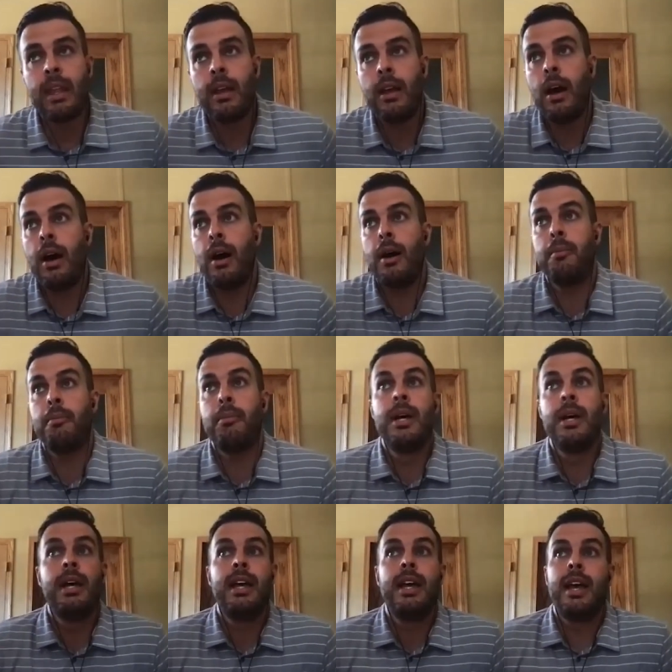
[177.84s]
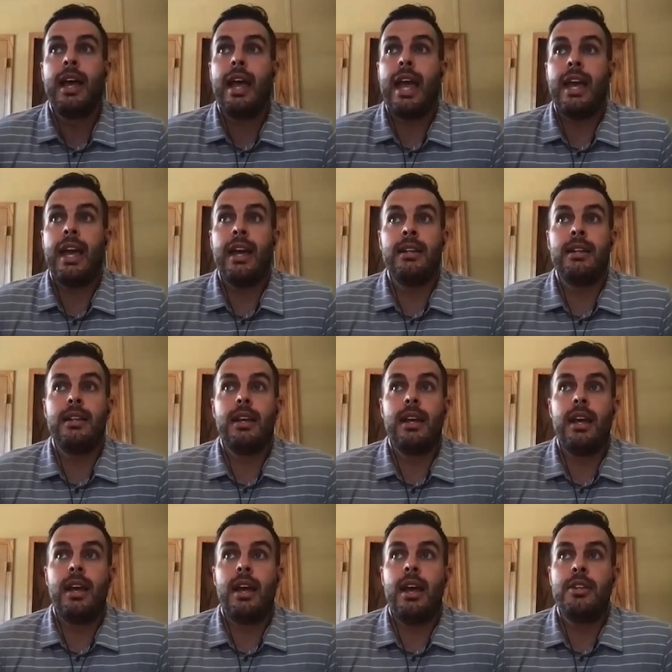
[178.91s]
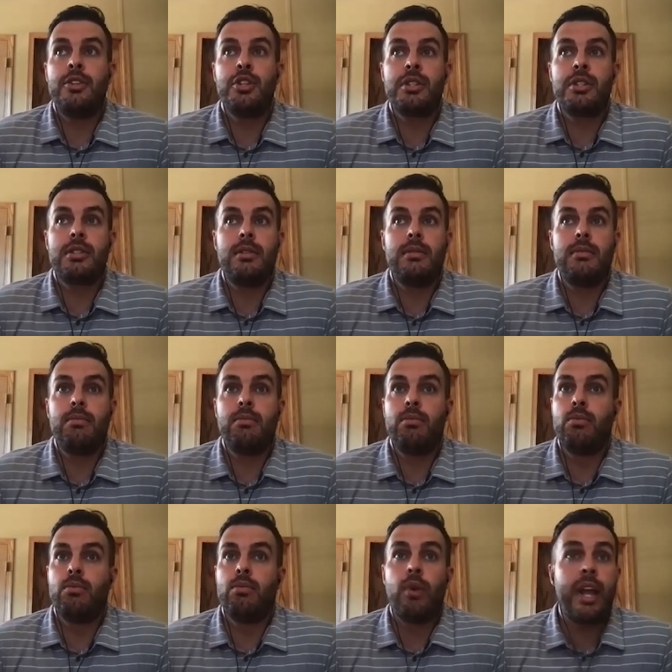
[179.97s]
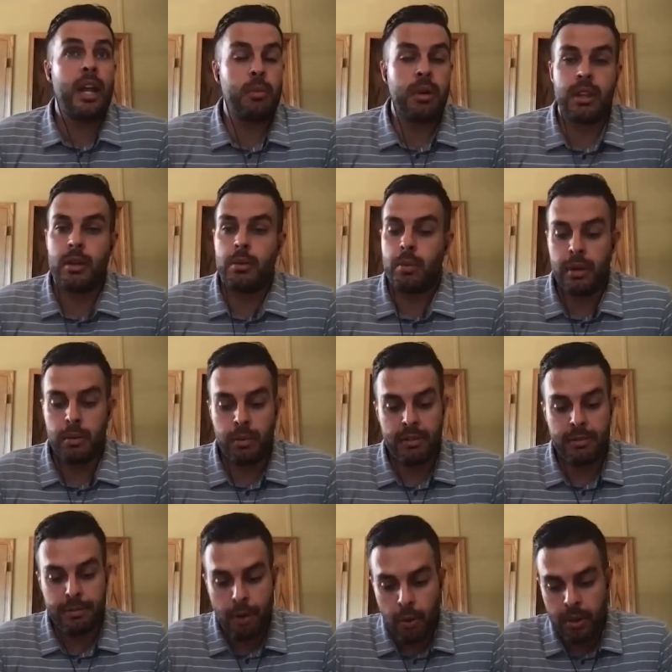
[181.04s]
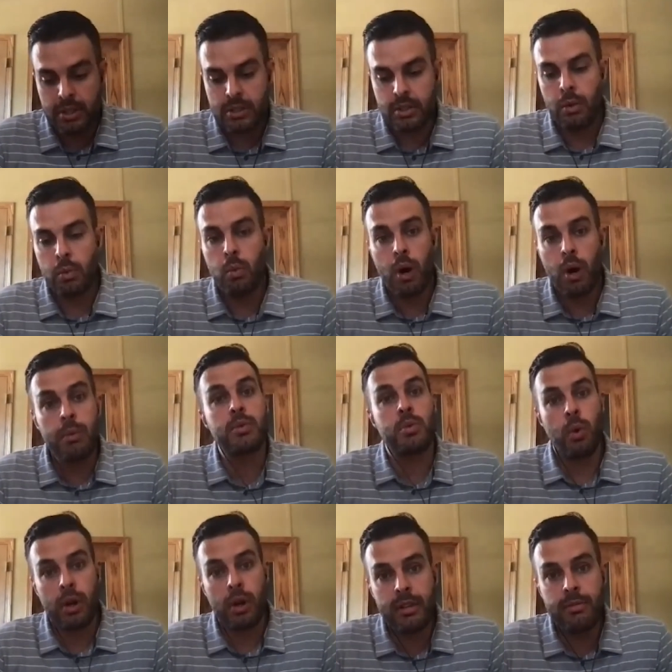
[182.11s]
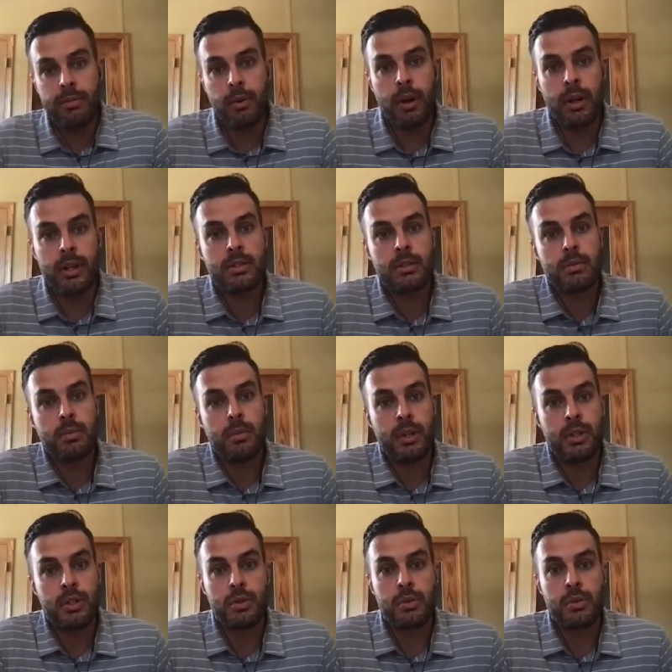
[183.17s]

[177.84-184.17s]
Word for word: um, and and just ran with it. We we focused on what was working for us, which